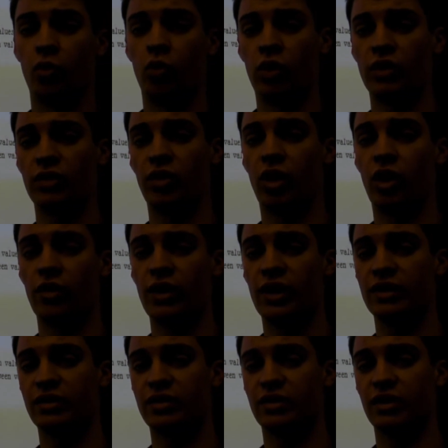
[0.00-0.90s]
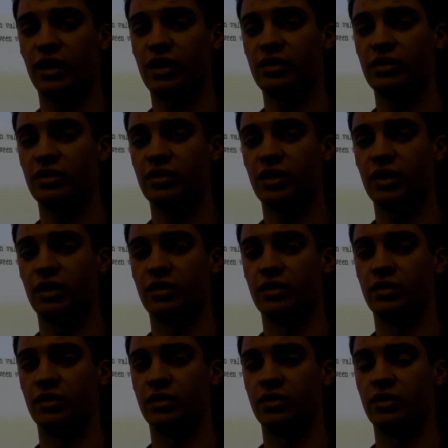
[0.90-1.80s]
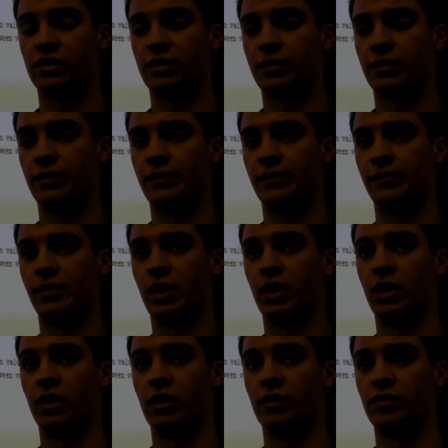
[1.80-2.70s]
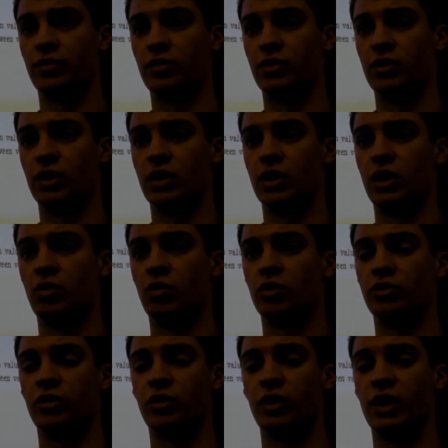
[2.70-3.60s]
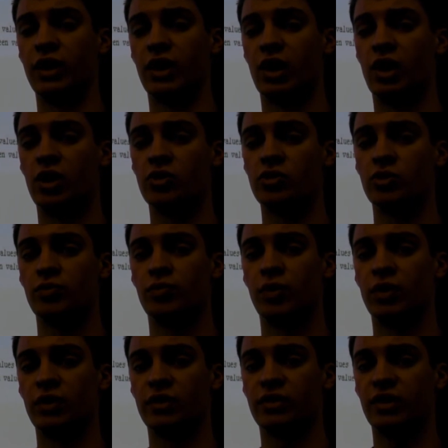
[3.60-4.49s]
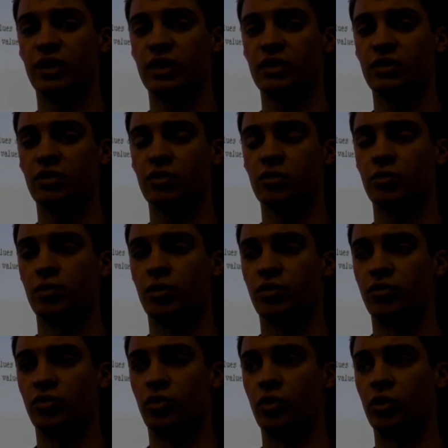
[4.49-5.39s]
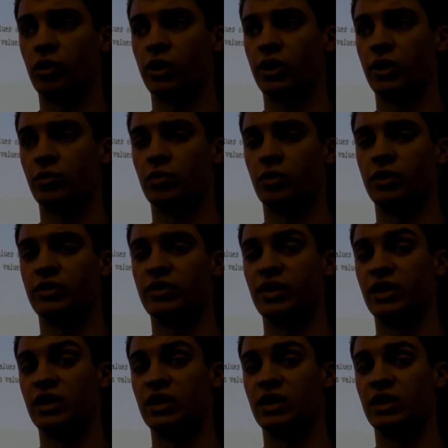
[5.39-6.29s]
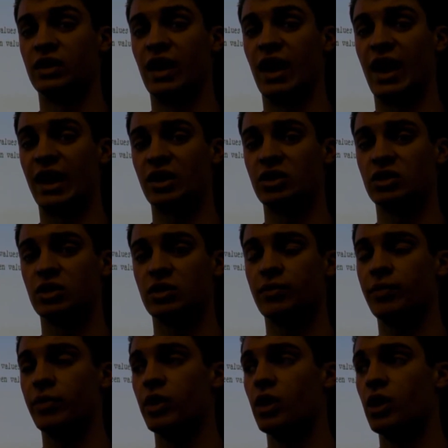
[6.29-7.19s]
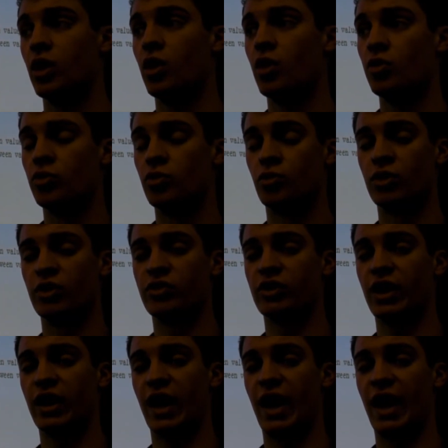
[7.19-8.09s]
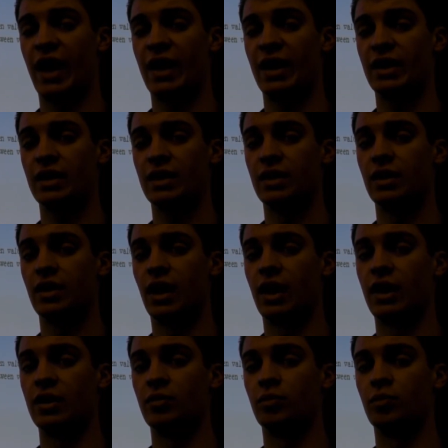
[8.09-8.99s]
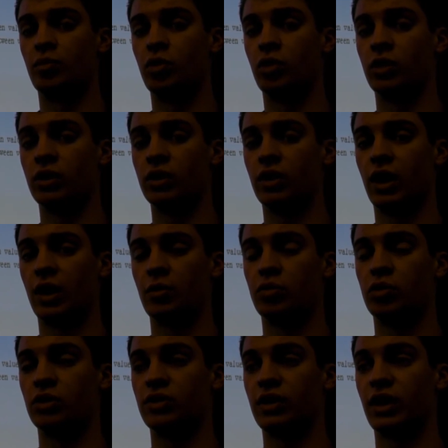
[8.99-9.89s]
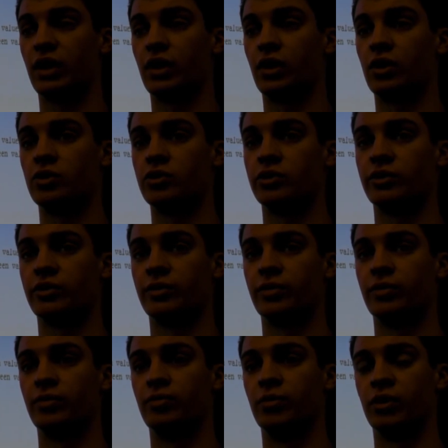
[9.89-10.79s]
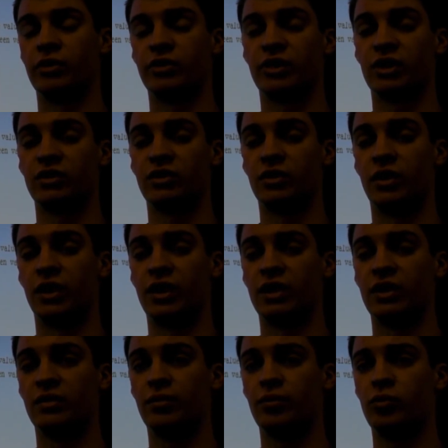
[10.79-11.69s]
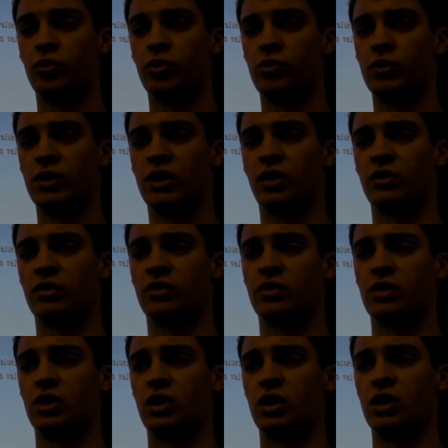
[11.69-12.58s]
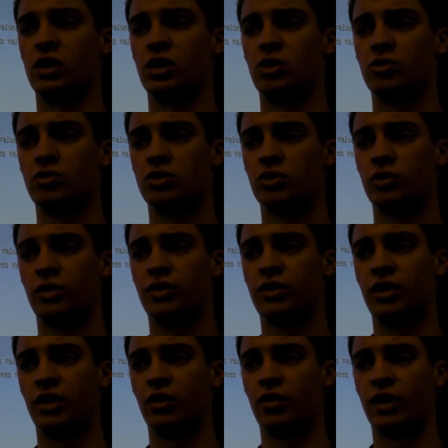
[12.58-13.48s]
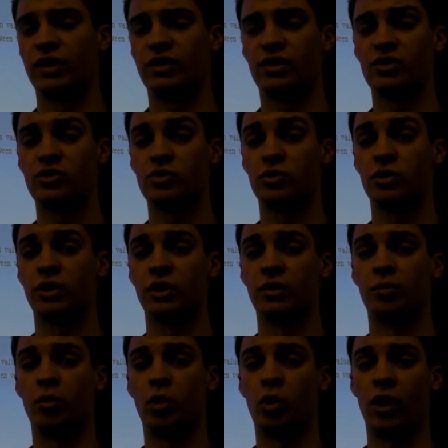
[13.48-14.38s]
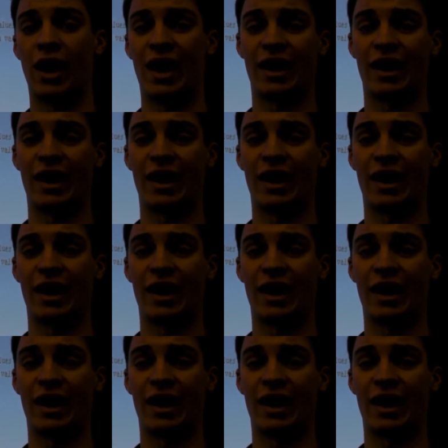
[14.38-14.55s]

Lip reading: What all that says is it will delay 100 milliseconds before it completes any action. The reason I put that 100 millisecond delay in was because usually the light sensor will get a more